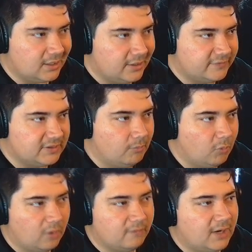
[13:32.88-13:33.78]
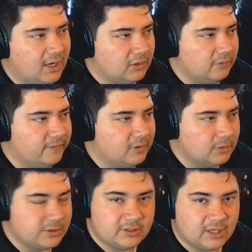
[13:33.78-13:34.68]
kind of gives it more of a hollow feel,
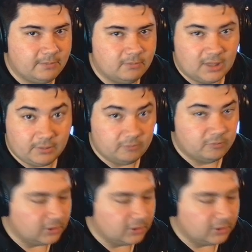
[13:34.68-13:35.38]
which I'm